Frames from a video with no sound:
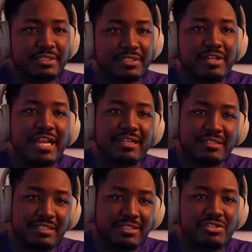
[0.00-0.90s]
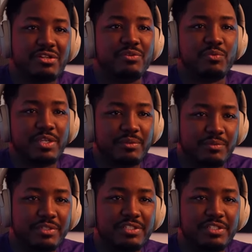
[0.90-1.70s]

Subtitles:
and they're acting in a certain way where